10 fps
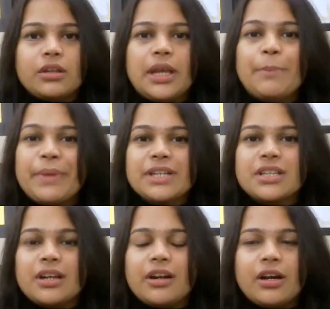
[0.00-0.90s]

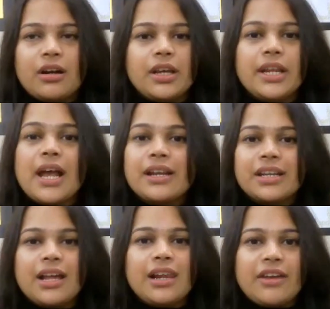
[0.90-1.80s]
impression in our
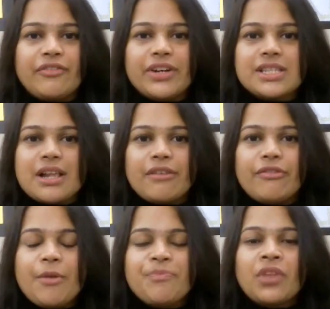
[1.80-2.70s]
real life itself,
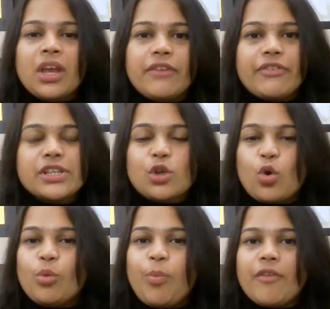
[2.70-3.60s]
if a
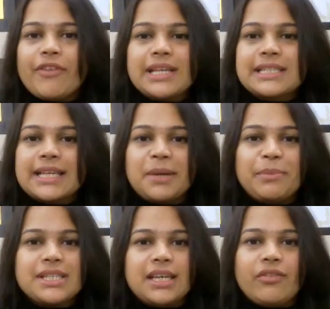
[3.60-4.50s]
scoop of ice cream
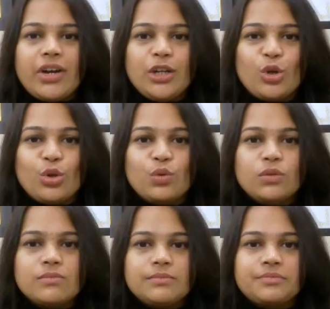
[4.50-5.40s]
is given to you,
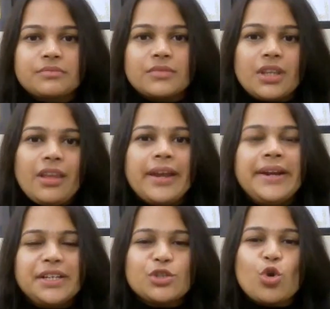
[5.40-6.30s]

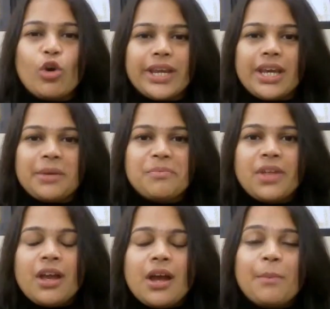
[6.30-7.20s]
it's okay.
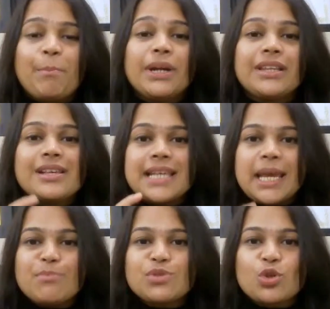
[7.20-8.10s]
But the
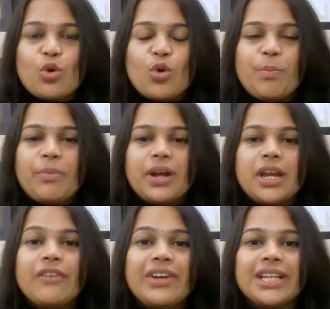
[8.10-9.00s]
same scoop,
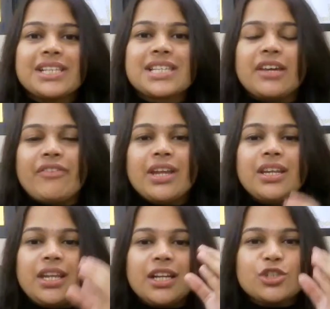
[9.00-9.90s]
if it is given
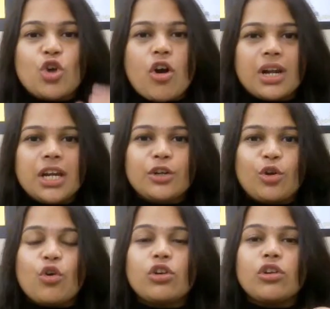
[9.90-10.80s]
in a chocolate
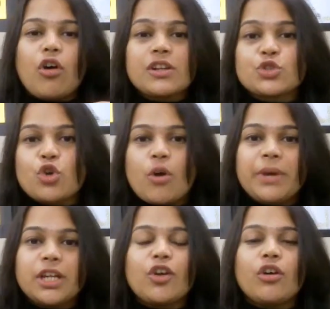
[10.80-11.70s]
cone or
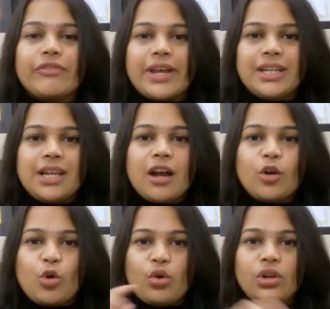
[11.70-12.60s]
strawberry or vanilla
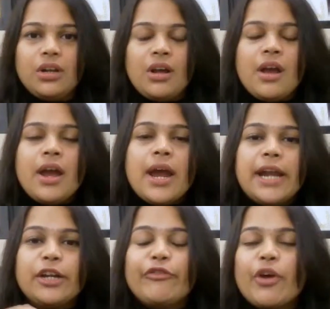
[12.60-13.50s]
cone,
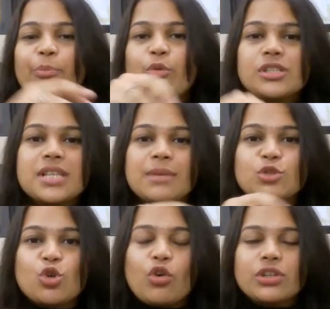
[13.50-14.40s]
and if you have put some
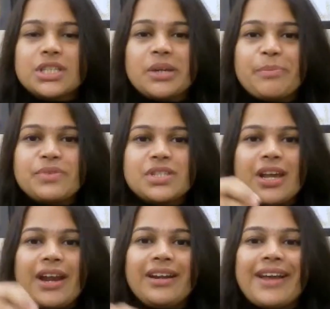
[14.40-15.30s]
choco chips
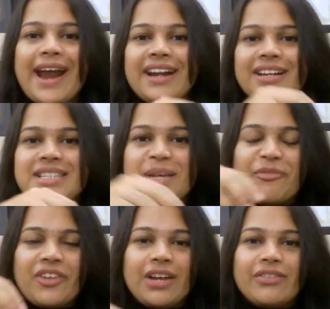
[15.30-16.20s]
and added some
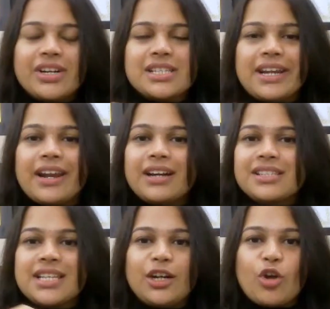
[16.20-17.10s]
flavors, nuts
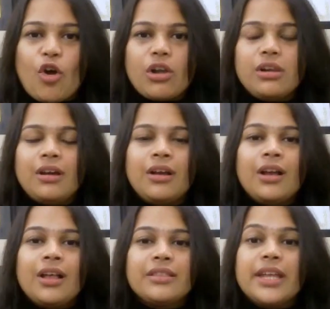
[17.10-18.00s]
and all,
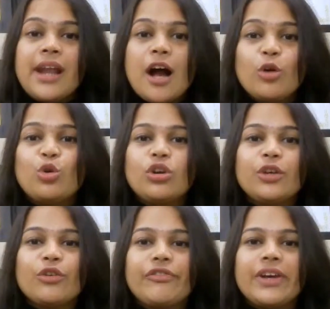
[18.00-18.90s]
then how good
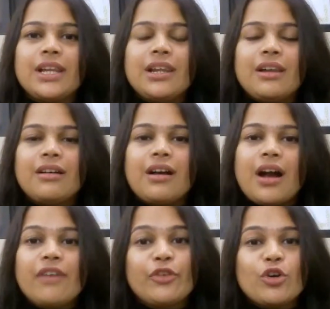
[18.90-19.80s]
you feel?
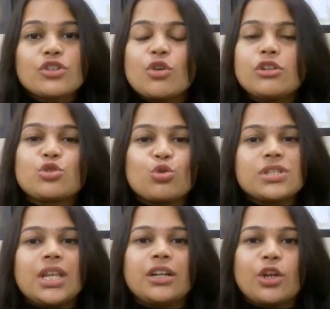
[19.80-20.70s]
Of course, you will choose
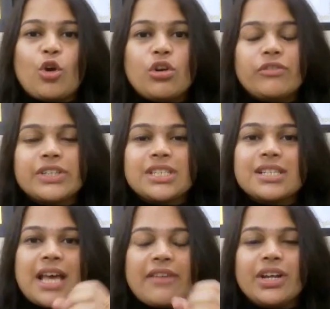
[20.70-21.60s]
that cone which is
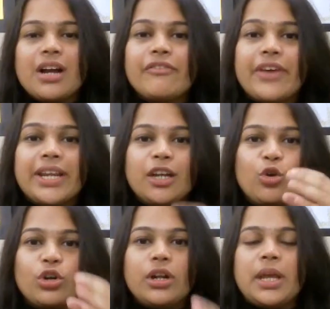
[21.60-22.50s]
having a very
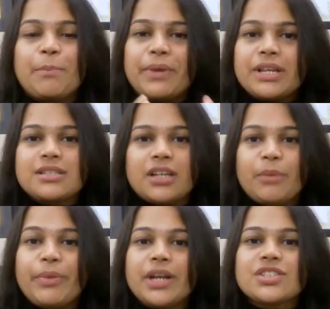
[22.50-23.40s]
good
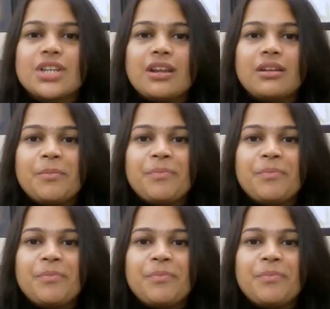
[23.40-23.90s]
impression.